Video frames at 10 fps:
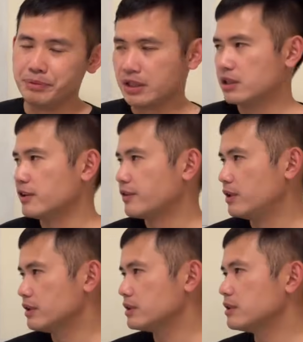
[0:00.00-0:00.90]
Because of
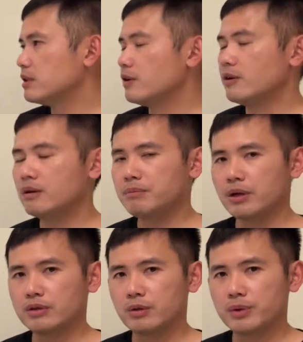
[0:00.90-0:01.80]
this
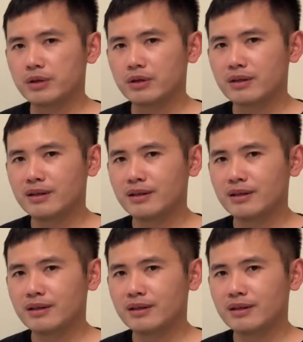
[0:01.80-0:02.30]
polynomial here.